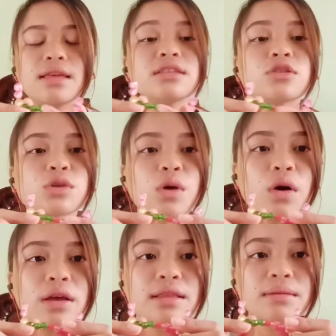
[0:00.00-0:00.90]

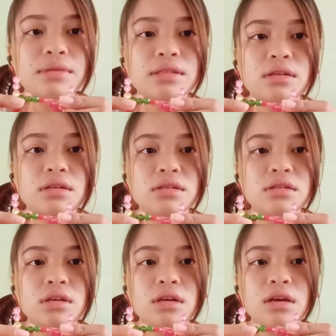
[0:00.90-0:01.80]
straw in the
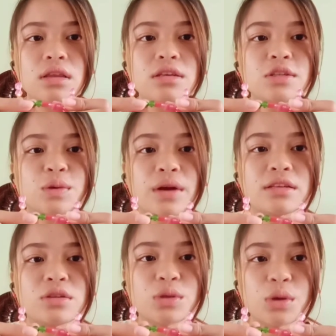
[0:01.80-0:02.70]
middle, this
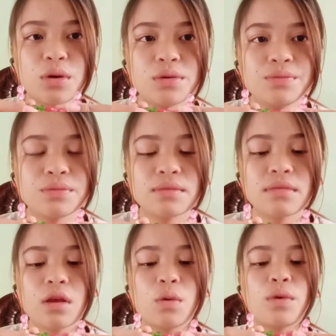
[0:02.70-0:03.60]
red straw,
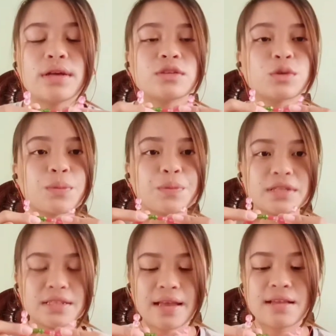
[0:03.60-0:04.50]

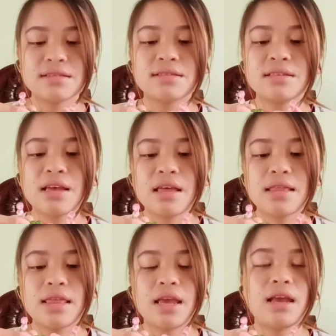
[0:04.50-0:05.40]
represents
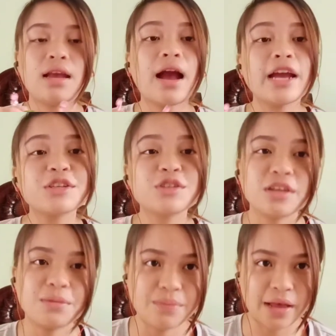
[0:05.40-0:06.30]
the
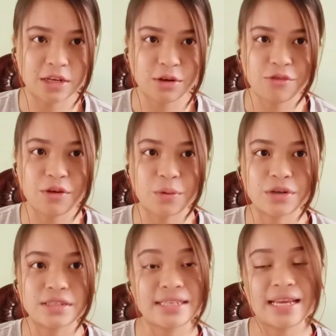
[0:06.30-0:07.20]
hydrogen band of
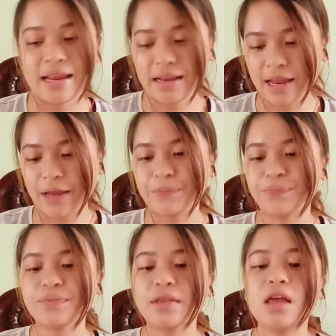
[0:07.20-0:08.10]
our DNA.
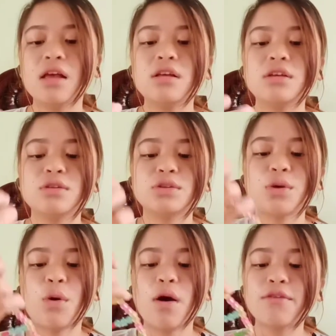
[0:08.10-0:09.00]

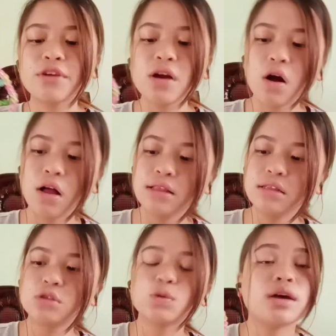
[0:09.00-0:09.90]
So overall,
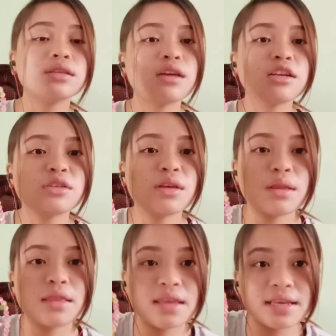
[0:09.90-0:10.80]
to attach
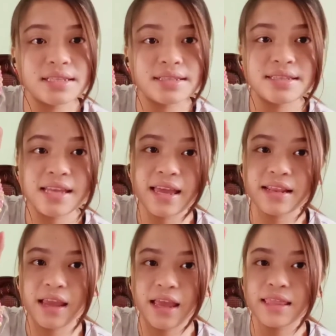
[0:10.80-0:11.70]
this
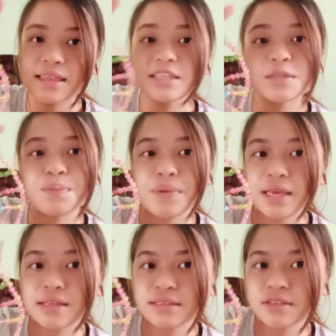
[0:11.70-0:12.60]
DNA, these
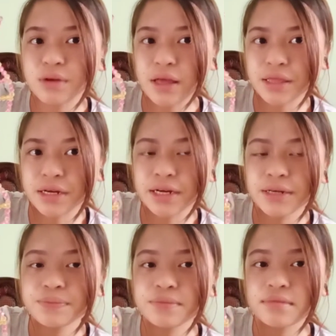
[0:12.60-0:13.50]
beads
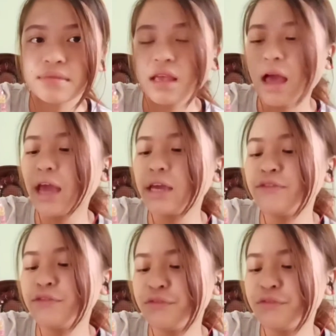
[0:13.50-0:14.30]
rather, I